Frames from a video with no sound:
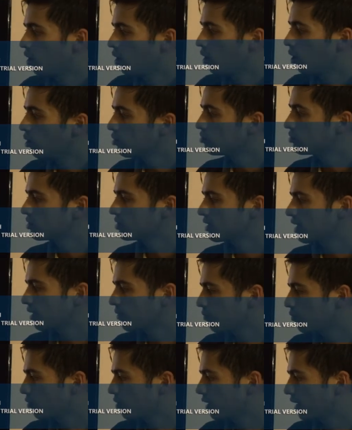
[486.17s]
Holtz
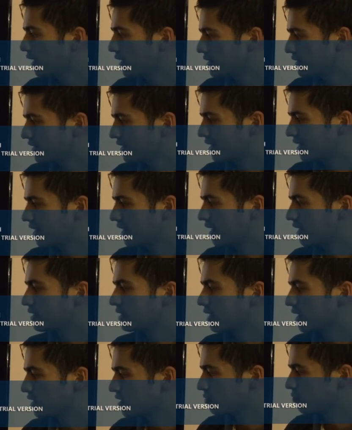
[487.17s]
and Murray has said that
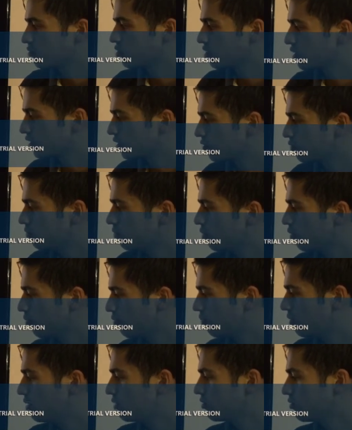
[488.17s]
as a
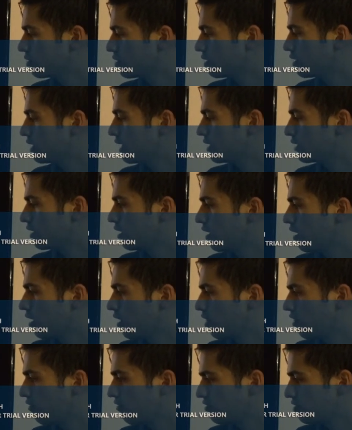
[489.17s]
mosquito-borne virus that
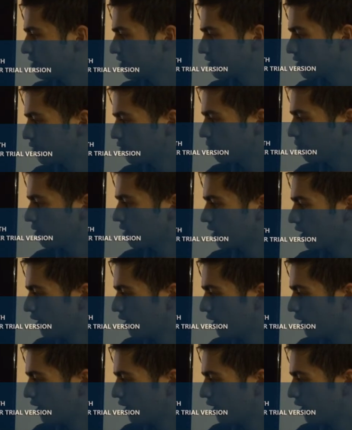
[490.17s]
threatens human